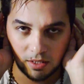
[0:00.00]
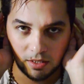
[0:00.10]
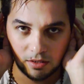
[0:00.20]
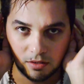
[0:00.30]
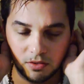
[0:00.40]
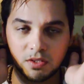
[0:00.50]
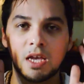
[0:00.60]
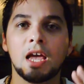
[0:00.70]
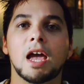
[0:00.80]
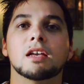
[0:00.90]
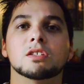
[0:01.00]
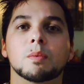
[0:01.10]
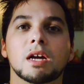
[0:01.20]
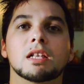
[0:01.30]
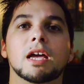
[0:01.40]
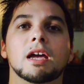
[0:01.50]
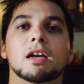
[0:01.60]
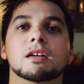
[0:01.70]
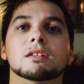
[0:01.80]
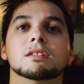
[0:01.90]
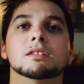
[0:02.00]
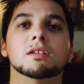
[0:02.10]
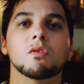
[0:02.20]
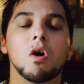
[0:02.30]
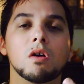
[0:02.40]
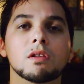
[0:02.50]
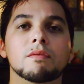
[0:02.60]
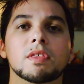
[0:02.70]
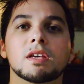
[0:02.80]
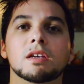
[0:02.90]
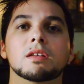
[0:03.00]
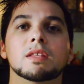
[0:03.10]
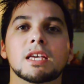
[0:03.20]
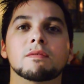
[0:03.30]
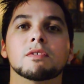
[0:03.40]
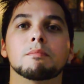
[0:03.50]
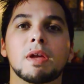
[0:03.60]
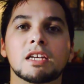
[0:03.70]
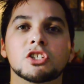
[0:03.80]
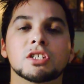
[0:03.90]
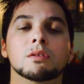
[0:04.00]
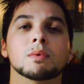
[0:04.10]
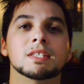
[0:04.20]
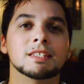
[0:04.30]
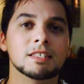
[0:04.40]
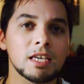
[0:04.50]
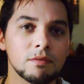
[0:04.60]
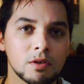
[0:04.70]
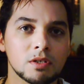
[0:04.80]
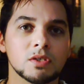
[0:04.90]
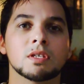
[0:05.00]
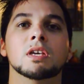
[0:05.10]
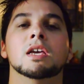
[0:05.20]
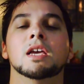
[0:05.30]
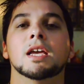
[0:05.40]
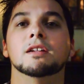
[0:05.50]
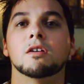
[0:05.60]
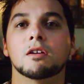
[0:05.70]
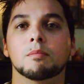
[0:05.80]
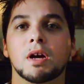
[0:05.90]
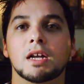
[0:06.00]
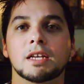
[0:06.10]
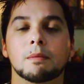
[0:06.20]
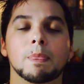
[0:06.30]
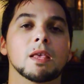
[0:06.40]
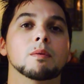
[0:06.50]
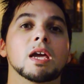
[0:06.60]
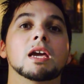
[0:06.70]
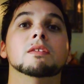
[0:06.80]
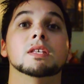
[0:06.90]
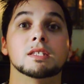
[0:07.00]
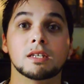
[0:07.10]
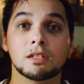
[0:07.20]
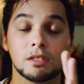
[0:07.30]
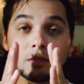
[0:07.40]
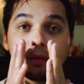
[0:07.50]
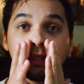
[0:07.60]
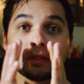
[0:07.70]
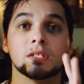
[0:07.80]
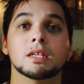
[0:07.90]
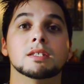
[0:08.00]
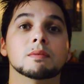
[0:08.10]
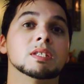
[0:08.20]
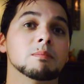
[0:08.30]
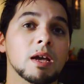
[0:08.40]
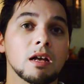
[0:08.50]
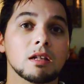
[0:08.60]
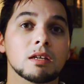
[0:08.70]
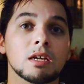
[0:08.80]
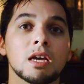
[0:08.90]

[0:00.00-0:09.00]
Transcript: the ears, as well as all of the, the information receivers in our body. Okay, this includes your sense of smell.